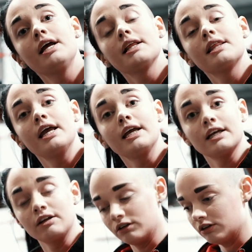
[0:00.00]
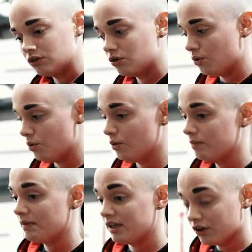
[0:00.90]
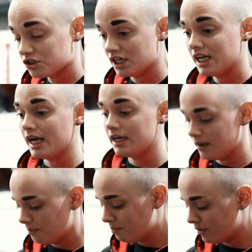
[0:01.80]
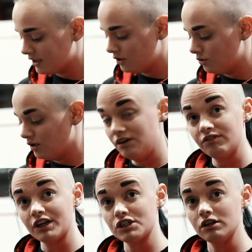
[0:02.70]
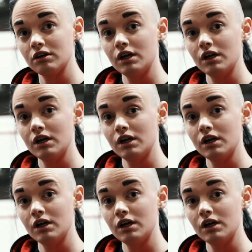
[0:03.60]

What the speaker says: they can do adduction again, but they do knee flexion.